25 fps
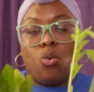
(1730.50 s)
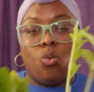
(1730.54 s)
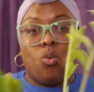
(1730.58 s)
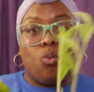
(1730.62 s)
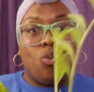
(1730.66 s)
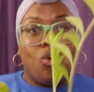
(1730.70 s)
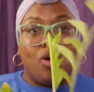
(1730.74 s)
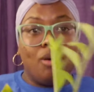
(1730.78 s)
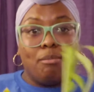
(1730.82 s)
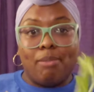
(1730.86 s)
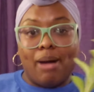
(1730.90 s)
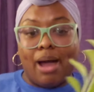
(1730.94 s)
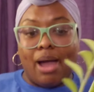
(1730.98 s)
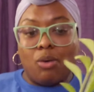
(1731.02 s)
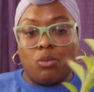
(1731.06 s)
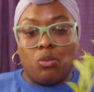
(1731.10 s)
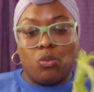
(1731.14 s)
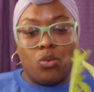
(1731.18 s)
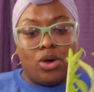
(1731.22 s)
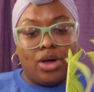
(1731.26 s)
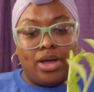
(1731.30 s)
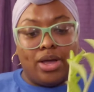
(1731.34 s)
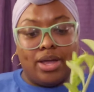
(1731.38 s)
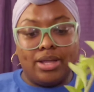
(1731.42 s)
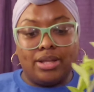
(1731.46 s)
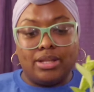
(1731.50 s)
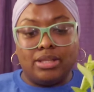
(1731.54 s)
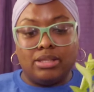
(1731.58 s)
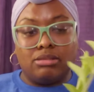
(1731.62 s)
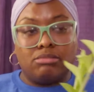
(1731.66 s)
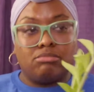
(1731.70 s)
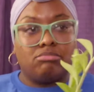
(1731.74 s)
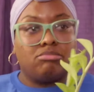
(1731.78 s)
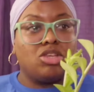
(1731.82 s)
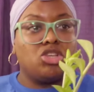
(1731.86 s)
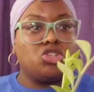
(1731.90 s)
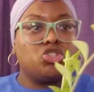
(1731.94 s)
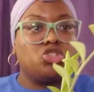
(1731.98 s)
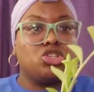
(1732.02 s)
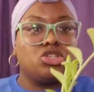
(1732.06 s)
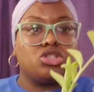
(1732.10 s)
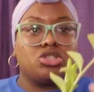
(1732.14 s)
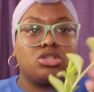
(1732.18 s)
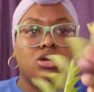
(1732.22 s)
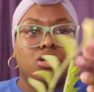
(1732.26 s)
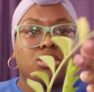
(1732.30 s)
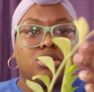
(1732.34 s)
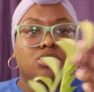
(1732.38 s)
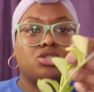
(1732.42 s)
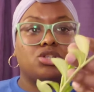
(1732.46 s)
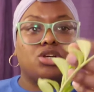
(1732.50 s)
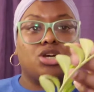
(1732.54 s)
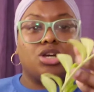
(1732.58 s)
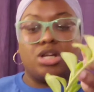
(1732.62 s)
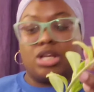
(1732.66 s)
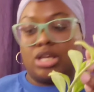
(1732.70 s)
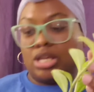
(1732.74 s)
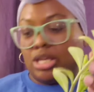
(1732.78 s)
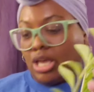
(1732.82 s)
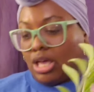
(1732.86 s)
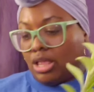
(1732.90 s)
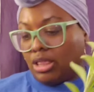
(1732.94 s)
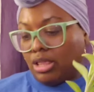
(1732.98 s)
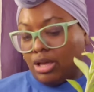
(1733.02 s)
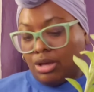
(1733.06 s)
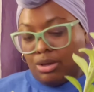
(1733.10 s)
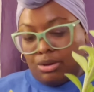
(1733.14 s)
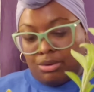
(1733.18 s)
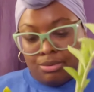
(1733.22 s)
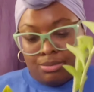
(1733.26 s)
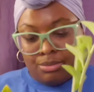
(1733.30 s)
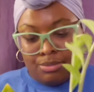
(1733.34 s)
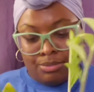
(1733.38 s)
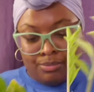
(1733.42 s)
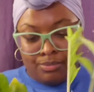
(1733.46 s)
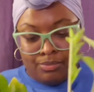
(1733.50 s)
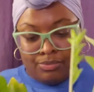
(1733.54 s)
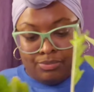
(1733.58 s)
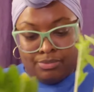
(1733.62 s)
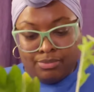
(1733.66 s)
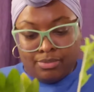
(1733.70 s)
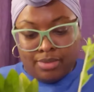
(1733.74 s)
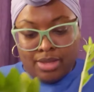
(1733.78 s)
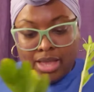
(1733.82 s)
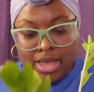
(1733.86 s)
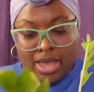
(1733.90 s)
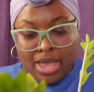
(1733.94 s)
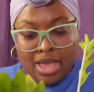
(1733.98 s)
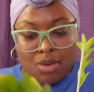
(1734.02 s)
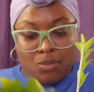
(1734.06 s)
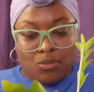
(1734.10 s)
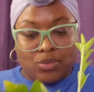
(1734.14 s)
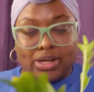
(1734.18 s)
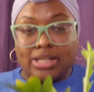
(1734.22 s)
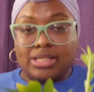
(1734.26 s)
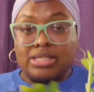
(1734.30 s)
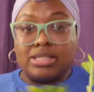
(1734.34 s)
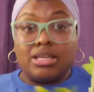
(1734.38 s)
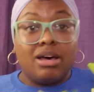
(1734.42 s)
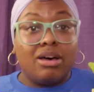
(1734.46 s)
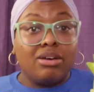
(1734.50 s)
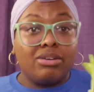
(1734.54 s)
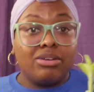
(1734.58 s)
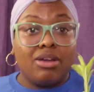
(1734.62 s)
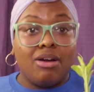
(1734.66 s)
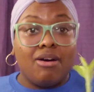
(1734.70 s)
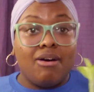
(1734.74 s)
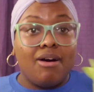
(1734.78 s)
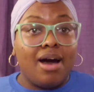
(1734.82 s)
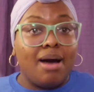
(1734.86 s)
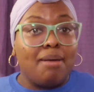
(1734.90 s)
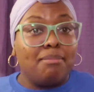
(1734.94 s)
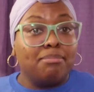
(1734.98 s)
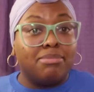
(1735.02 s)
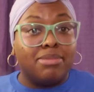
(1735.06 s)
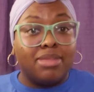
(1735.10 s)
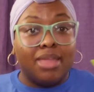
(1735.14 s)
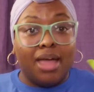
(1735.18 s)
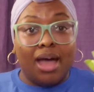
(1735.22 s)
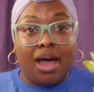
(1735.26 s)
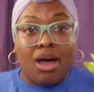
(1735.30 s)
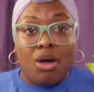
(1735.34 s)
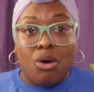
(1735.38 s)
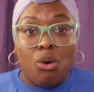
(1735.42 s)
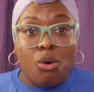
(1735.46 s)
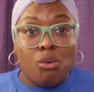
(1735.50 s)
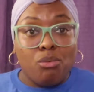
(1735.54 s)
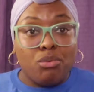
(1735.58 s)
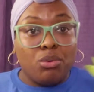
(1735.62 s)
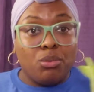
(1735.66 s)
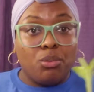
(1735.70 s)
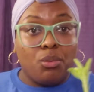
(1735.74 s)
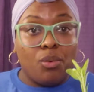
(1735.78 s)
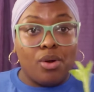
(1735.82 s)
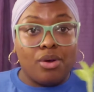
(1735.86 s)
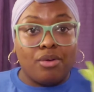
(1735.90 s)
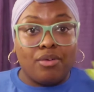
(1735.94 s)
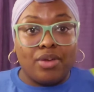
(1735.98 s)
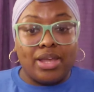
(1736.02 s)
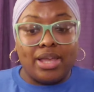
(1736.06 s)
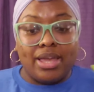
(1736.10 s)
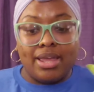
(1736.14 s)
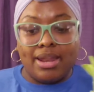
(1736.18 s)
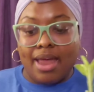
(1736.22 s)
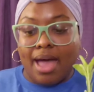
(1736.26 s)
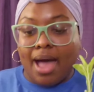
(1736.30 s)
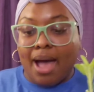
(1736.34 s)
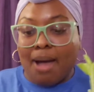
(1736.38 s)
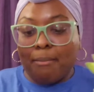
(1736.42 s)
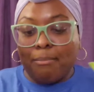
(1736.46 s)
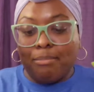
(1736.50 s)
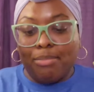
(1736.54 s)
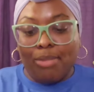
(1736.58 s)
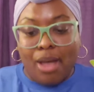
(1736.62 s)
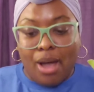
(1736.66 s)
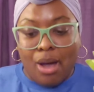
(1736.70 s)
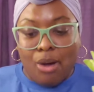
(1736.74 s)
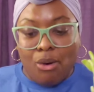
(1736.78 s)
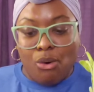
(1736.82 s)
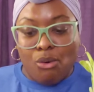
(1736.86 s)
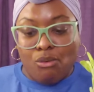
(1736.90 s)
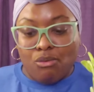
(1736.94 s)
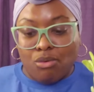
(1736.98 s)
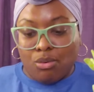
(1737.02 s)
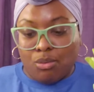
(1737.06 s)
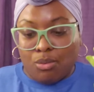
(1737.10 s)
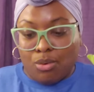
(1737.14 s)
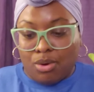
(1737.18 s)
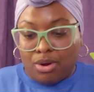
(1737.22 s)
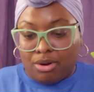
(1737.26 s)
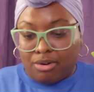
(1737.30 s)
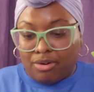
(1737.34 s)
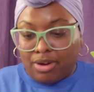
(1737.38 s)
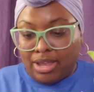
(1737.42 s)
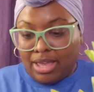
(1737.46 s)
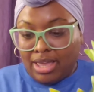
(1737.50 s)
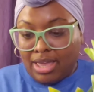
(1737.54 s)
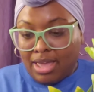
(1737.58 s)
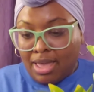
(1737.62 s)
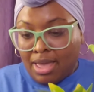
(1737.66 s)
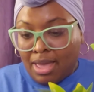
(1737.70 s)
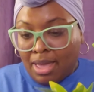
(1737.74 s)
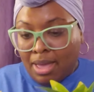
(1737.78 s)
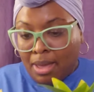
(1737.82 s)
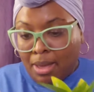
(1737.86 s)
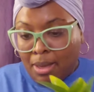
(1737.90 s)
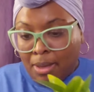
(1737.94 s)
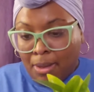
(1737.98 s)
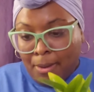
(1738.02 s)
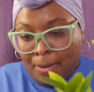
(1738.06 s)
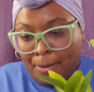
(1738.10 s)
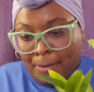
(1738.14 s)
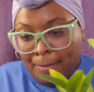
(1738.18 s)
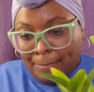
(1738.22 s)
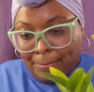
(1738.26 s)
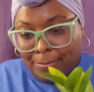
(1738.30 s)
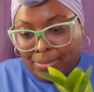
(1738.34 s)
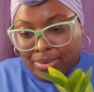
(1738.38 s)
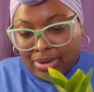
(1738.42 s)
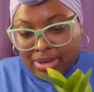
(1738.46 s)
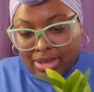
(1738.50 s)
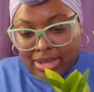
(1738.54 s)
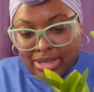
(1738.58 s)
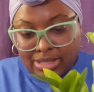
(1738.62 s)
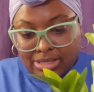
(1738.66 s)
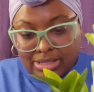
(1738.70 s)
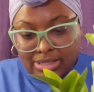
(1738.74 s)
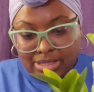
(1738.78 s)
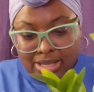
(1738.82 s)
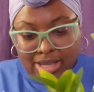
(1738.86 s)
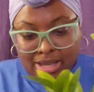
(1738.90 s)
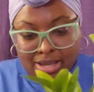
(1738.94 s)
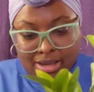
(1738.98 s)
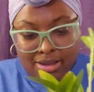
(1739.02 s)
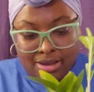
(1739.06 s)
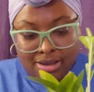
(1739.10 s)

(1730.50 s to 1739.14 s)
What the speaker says: one by one they just started turning yellow. And when I tell y'all I'm not overwatering it, I'm not overwatering it, but